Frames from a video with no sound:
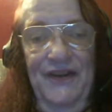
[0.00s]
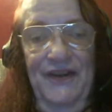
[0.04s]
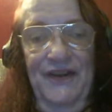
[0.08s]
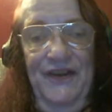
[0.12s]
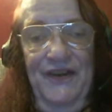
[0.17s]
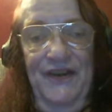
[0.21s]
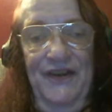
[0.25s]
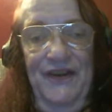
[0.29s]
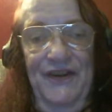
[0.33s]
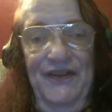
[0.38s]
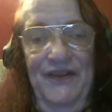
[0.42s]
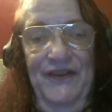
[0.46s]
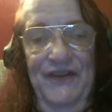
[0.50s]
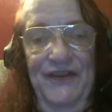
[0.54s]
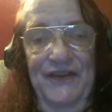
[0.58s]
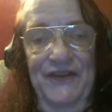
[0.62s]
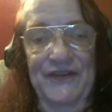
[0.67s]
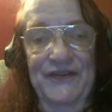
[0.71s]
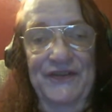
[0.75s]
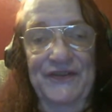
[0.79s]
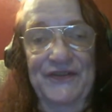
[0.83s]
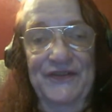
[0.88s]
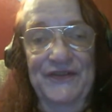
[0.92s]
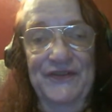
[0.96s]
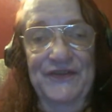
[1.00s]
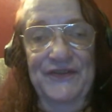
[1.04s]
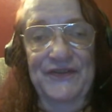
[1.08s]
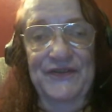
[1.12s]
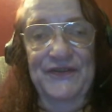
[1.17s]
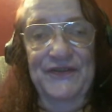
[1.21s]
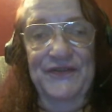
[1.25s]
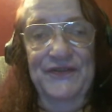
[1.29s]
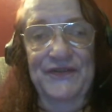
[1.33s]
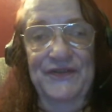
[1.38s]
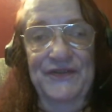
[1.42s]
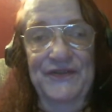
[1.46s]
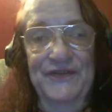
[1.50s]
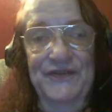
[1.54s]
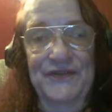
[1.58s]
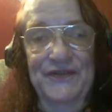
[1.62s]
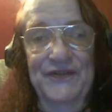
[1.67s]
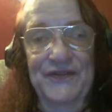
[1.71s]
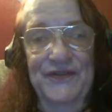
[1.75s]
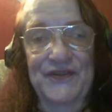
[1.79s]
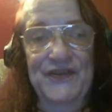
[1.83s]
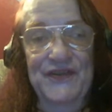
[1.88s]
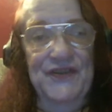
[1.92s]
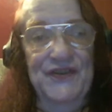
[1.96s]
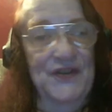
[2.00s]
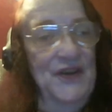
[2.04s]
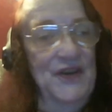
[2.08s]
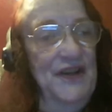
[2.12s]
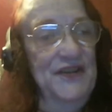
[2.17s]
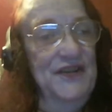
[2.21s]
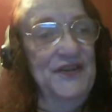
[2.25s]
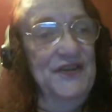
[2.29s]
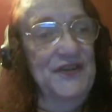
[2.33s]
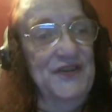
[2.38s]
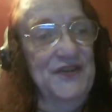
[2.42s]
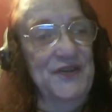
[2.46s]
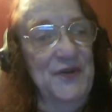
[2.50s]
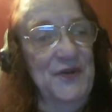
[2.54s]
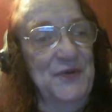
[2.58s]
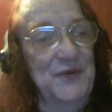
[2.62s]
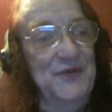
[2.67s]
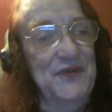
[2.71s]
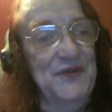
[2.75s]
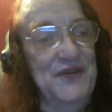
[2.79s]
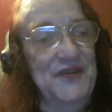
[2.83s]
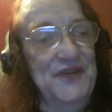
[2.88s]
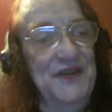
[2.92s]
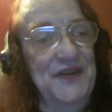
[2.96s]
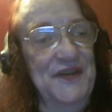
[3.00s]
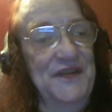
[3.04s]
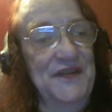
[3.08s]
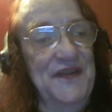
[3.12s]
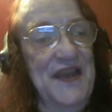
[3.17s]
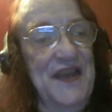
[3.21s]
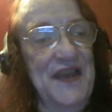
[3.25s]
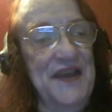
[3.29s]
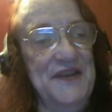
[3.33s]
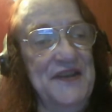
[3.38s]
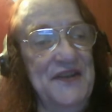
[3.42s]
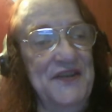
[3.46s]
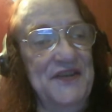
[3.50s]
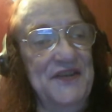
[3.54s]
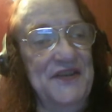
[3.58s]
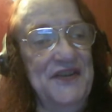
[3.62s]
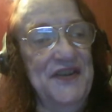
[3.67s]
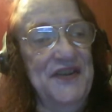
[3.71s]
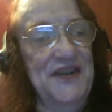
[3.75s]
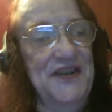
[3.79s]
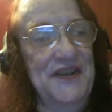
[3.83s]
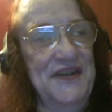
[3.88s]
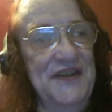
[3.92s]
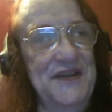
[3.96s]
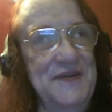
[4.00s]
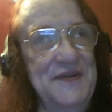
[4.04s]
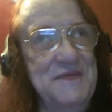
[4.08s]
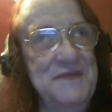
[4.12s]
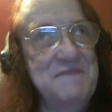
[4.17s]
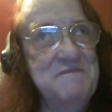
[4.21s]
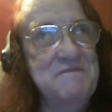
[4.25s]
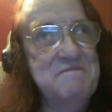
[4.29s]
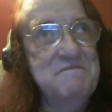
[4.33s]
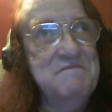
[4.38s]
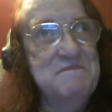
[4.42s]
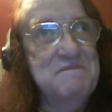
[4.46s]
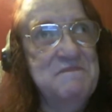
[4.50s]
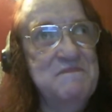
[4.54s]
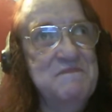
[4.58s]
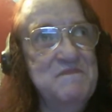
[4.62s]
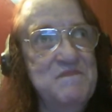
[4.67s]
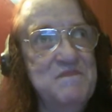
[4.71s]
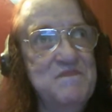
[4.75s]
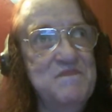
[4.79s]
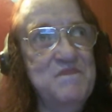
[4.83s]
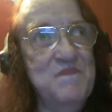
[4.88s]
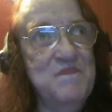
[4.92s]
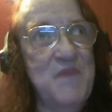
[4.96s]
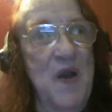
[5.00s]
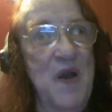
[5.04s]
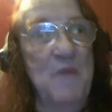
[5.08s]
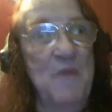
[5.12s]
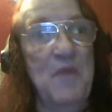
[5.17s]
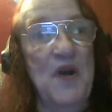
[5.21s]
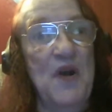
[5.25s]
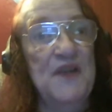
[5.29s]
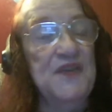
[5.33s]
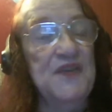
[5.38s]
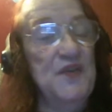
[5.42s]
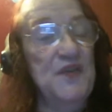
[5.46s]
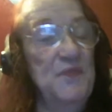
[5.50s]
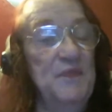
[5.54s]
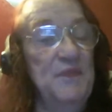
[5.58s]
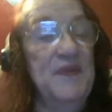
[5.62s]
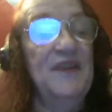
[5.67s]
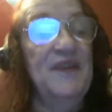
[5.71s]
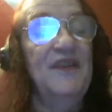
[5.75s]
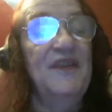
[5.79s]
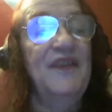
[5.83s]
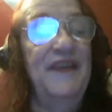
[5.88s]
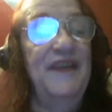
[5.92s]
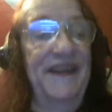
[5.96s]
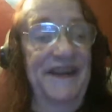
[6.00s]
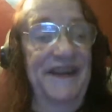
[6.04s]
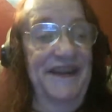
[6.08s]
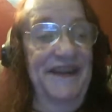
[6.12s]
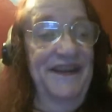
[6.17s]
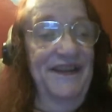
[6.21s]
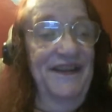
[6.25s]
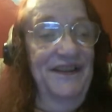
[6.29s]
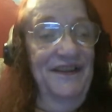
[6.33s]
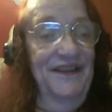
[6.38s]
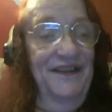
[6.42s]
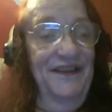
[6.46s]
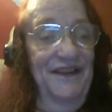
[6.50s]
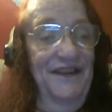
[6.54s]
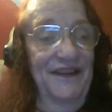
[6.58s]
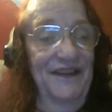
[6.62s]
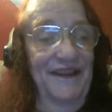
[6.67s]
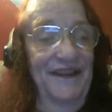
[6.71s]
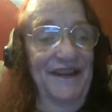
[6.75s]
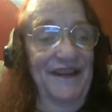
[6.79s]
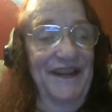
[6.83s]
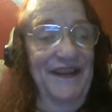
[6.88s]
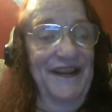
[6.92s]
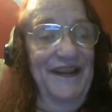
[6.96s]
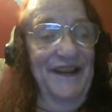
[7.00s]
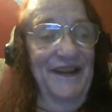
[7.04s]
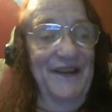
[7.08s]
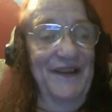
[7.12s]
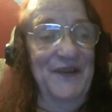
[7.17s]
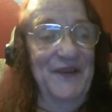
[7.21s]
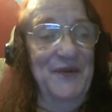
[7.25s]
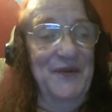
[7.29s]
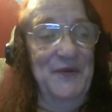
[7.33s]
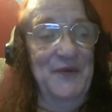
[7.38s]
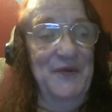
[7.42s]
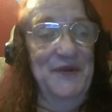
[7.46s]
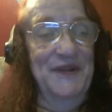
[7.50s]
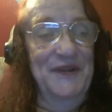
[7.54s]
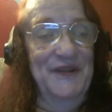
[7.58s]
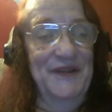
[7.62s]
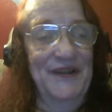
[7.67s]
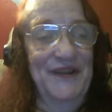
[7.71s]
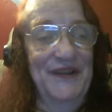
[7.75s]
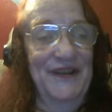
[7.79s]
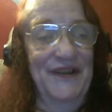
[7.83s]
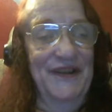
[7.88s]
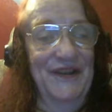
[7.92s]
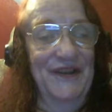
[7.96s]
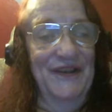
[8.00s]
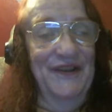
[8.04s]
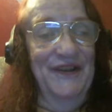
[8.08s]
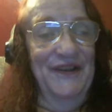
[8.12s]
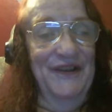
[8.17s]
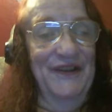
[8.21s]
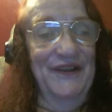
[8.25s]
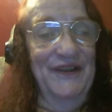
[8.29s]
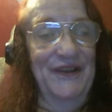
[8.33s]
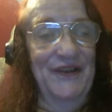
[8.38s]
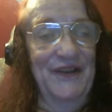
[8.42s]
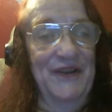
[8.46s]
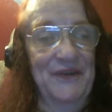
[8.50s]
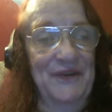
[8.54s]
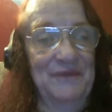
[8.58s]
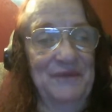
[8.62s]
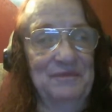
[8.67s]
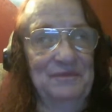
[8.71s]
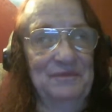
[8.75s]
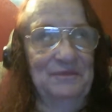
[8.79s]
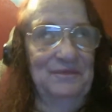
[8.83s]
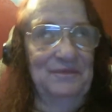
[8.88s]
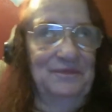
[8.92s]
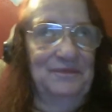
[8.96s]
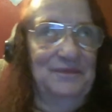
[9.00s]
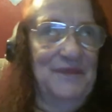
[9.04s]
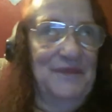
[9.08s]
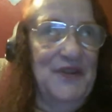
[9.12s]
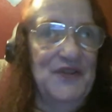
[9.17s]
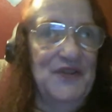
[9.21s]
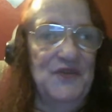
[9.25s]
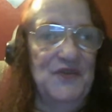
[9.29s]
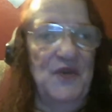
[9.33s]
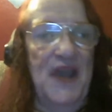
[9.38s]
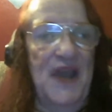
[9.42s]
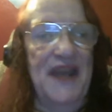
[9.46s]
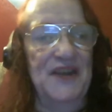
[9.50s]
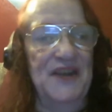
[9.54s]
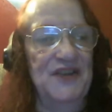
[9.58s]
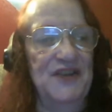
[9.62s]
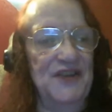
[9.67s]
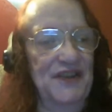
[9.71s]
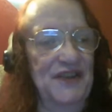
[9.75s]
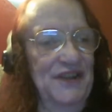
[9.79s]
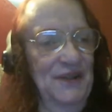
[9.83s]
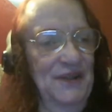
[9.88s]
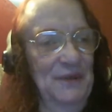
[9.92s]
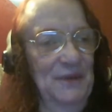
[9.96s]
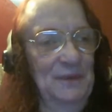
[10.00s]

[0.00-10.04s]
So I just don't see that as a possibility, let alone a strategy.